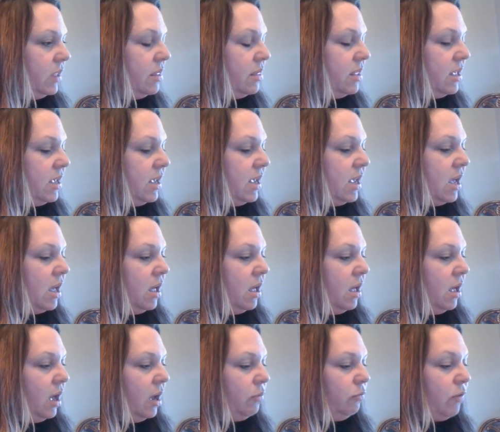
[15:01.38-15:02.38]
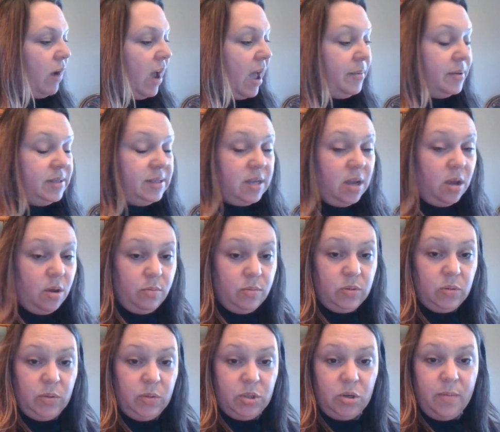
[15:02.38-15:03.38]
The
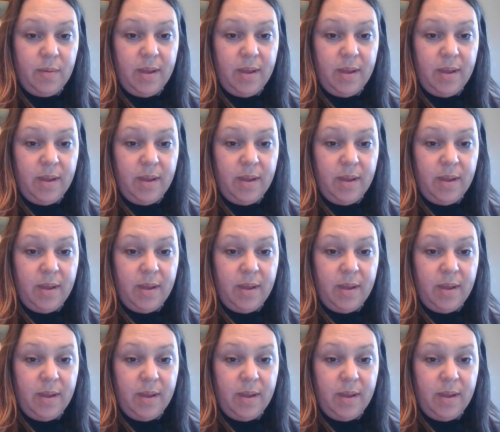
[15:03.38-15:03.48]
ribosomes, which are